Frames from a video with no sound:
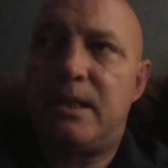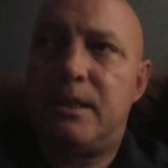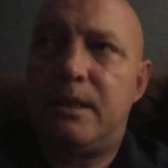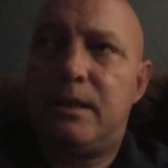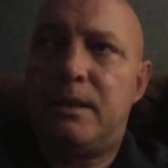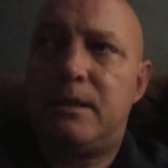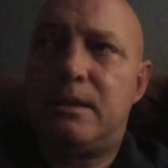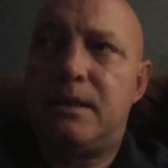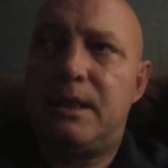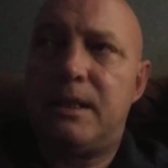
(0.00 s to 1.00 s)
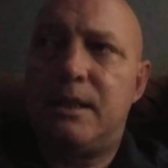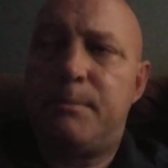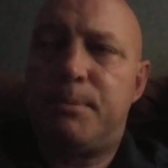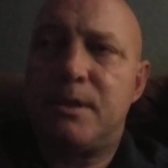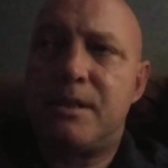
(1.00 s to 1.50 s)
And the
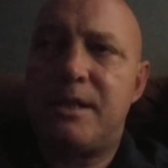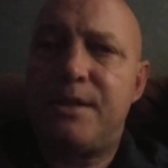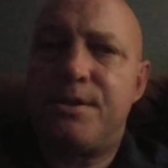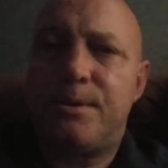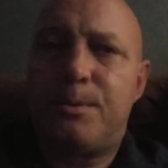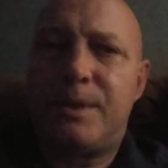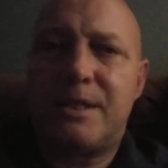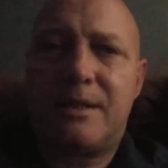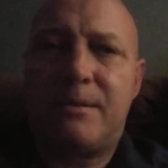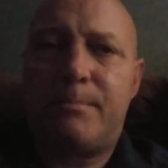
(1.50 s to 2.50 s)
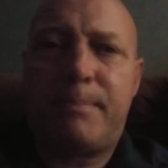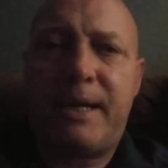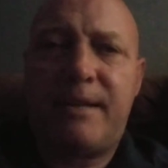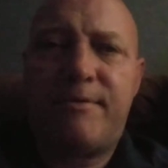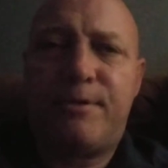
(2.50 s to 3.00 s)
procedure wasn't
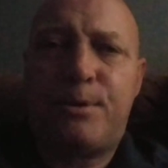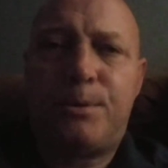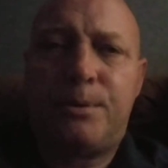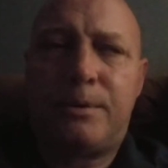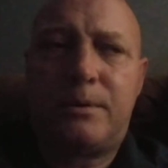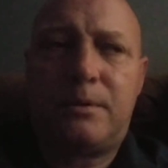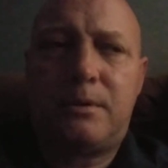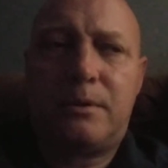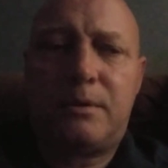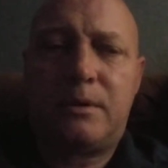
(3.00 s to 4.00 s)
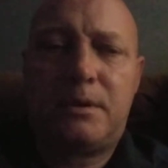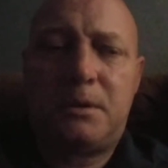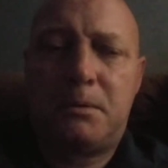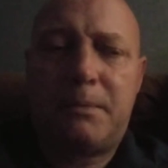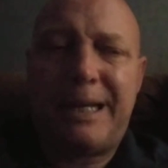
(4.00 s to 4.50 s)
painful
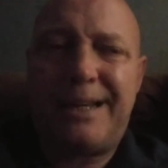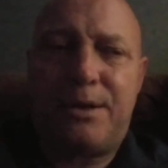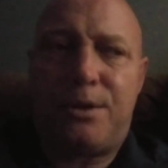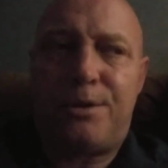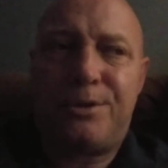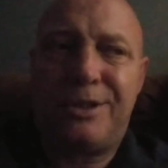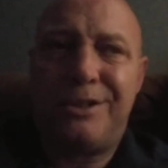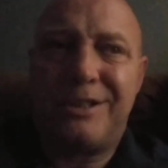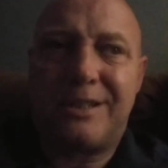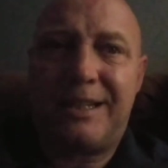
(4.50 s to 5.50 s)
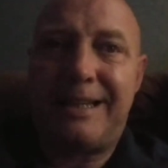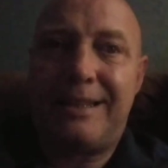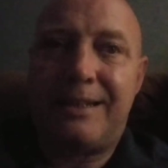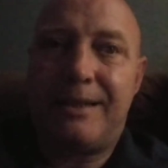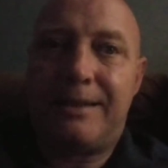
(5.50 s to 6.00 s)
at all. You just lay
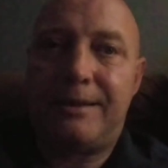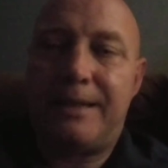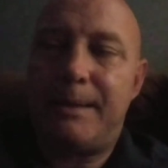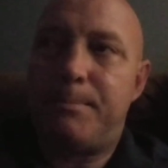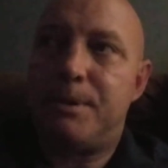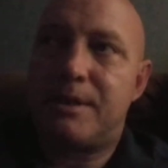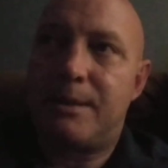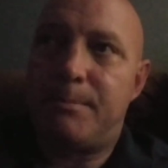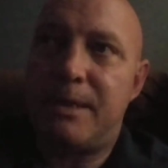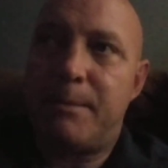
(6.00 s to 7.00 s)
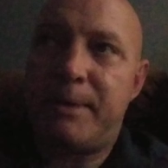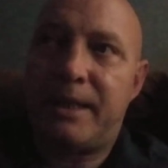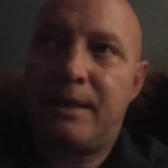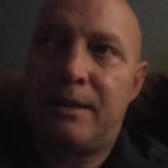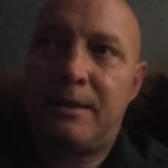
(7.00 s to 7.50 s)
there and they put some
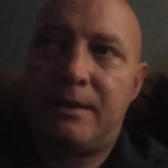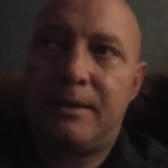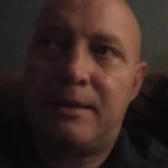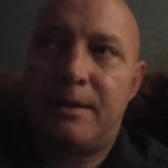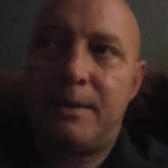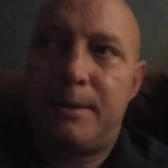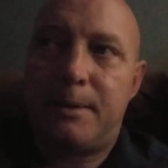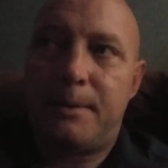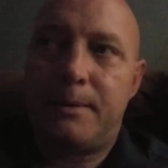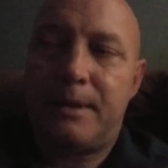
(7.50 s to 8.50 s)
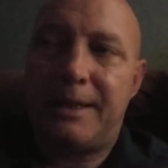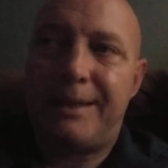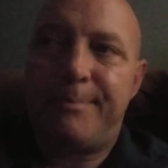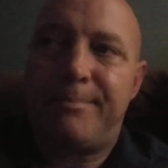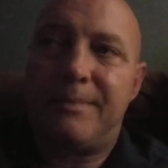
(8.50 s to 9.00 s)
numbing.
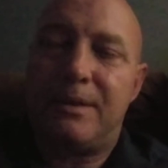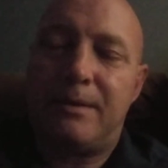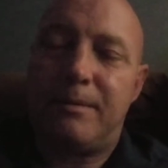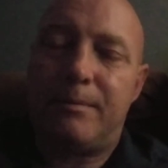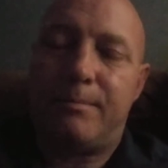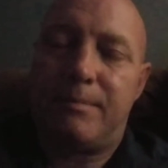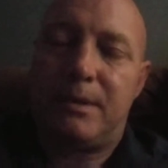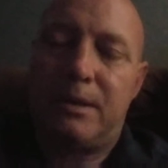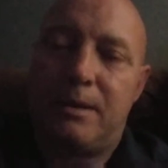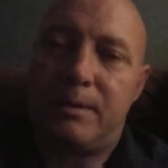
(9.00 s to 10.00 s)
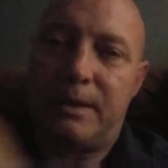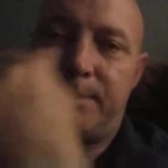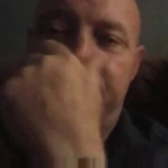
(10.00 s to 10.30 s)
They, well,